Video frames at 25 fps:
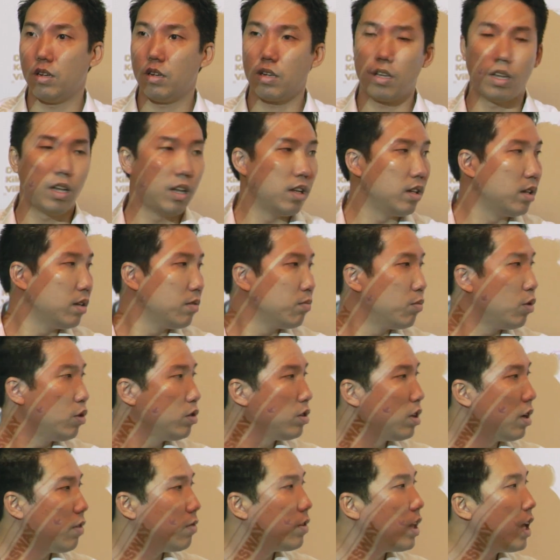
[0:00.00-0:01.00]
Okay,
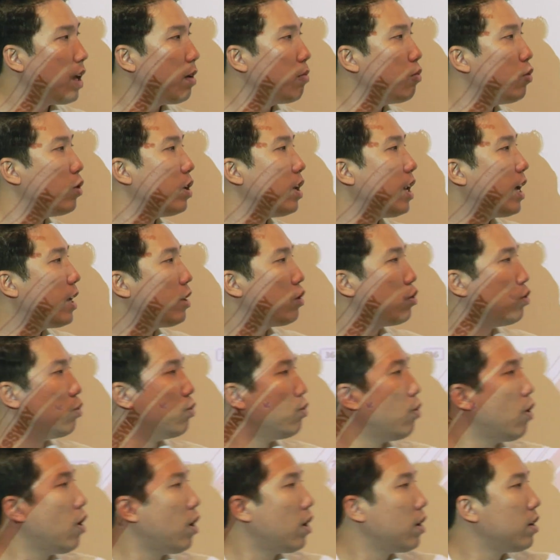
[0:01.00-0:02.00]
most of them would like to
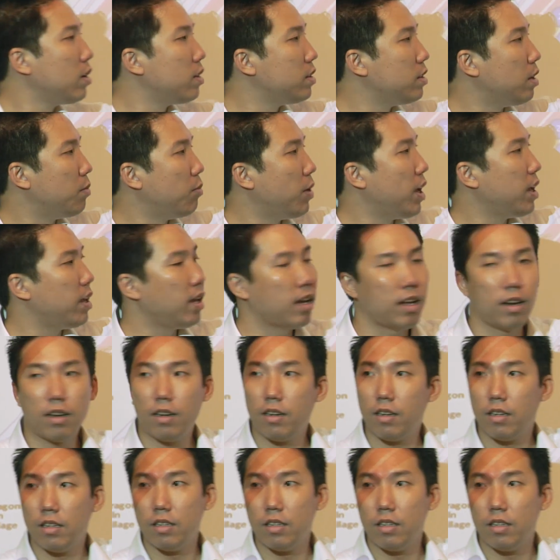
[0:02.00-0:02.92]
walk the backyard.